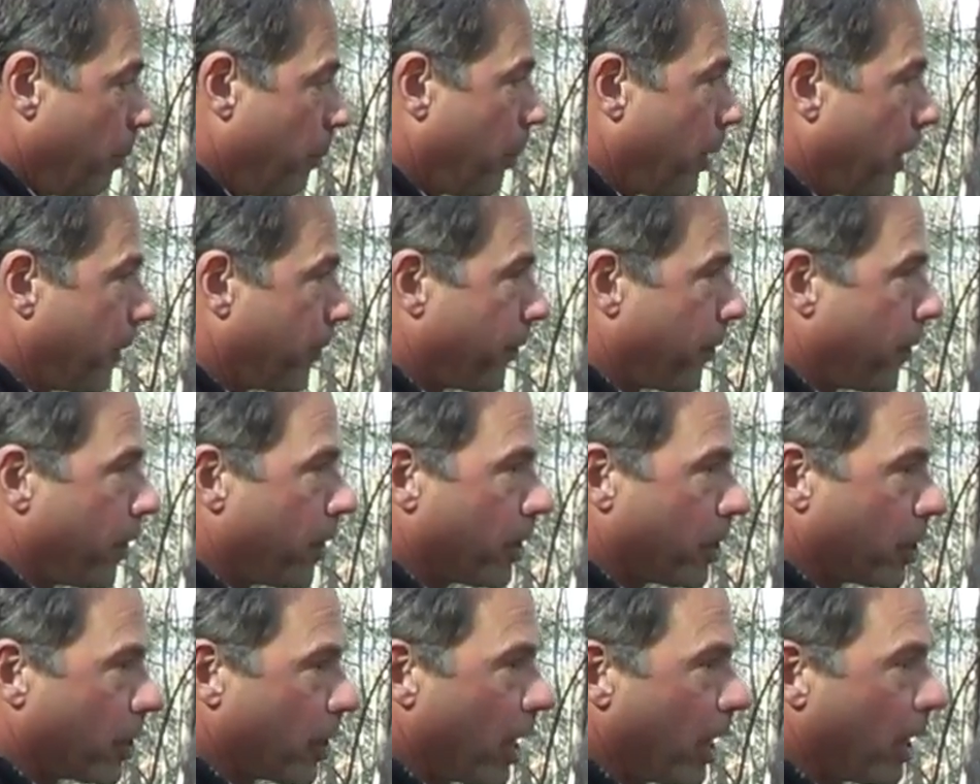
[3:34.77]
but for
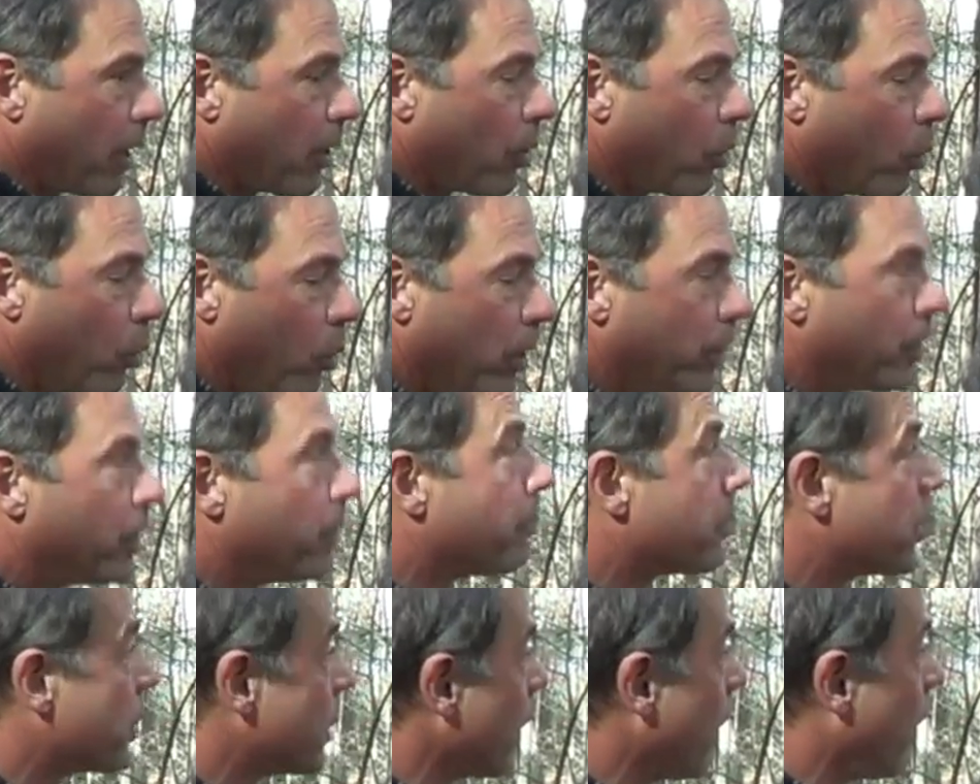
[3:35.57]
the sake of the woods
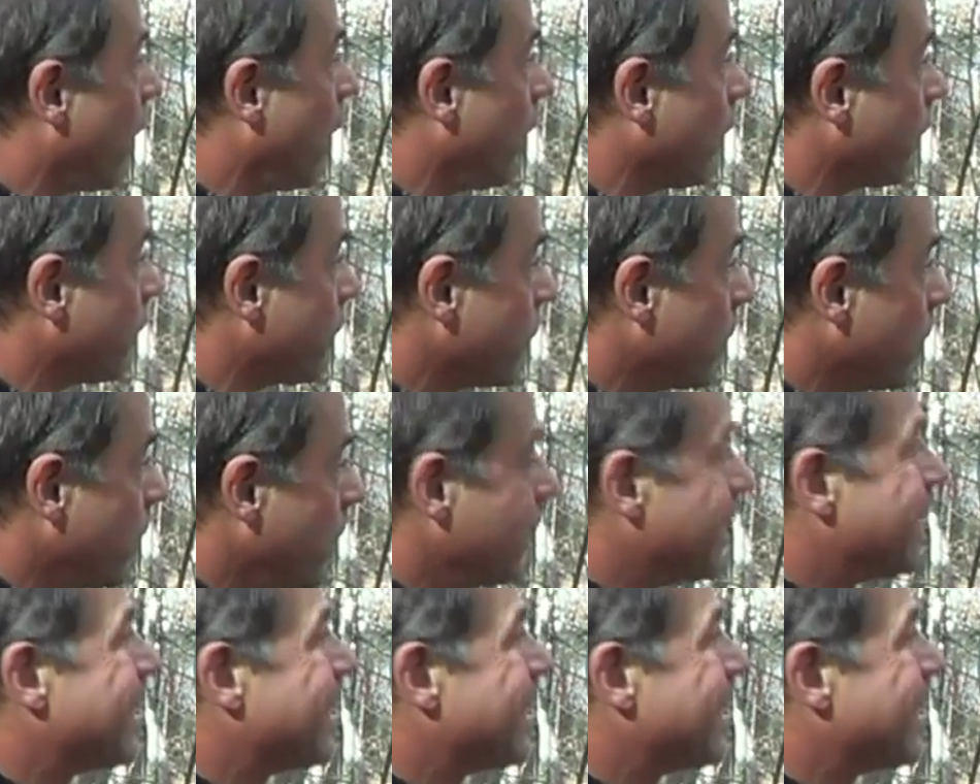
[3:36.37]
themselves,